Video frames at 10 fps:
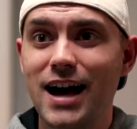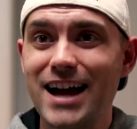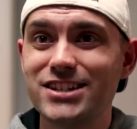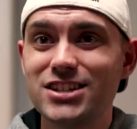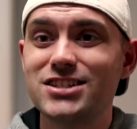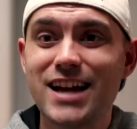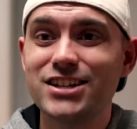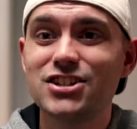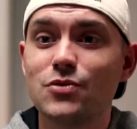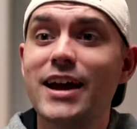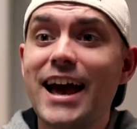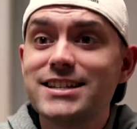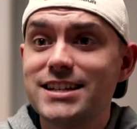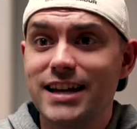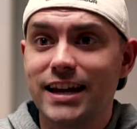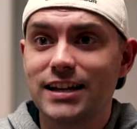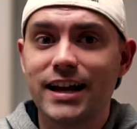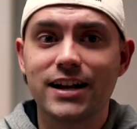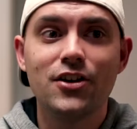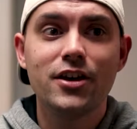I just, I just don't hesitate.
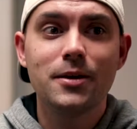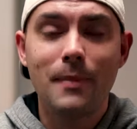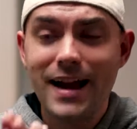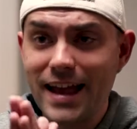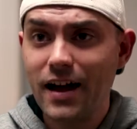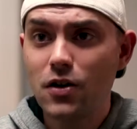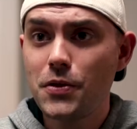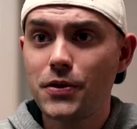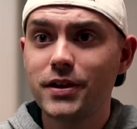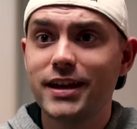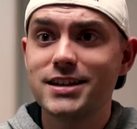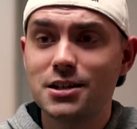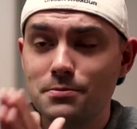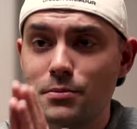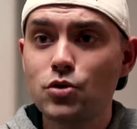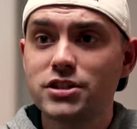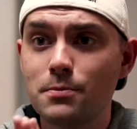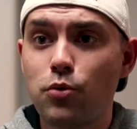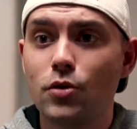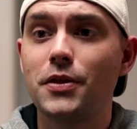Like my health is the most
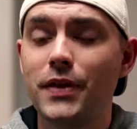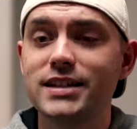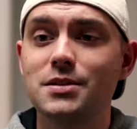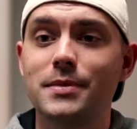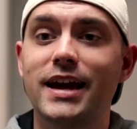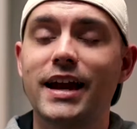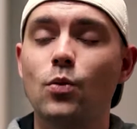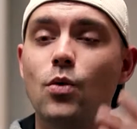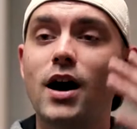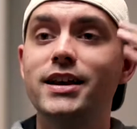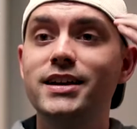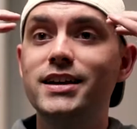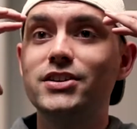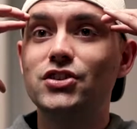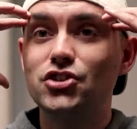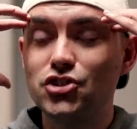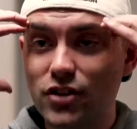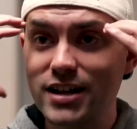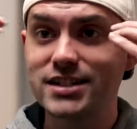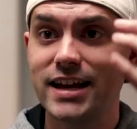important thing to me, and I want to
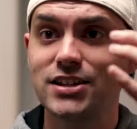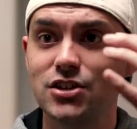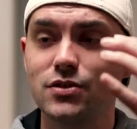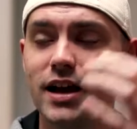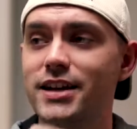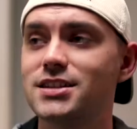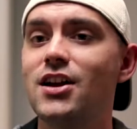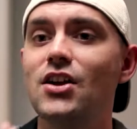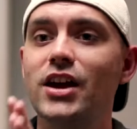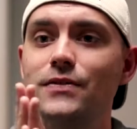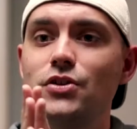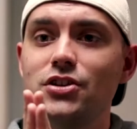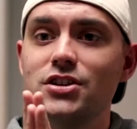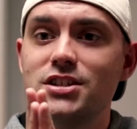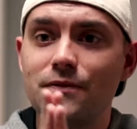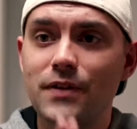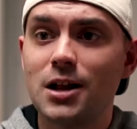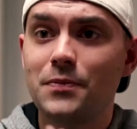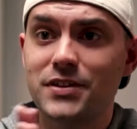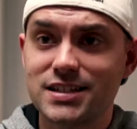stress that to you guys. If you can just
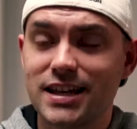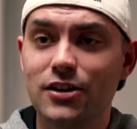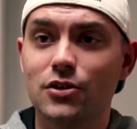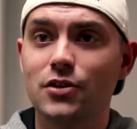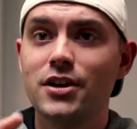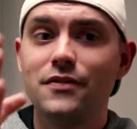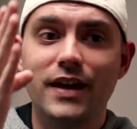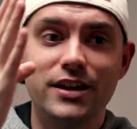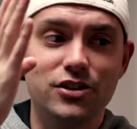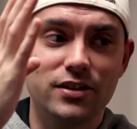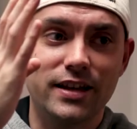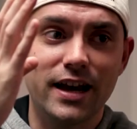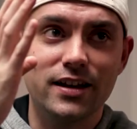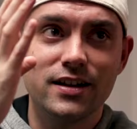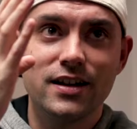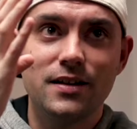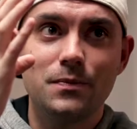develop the skill that you, that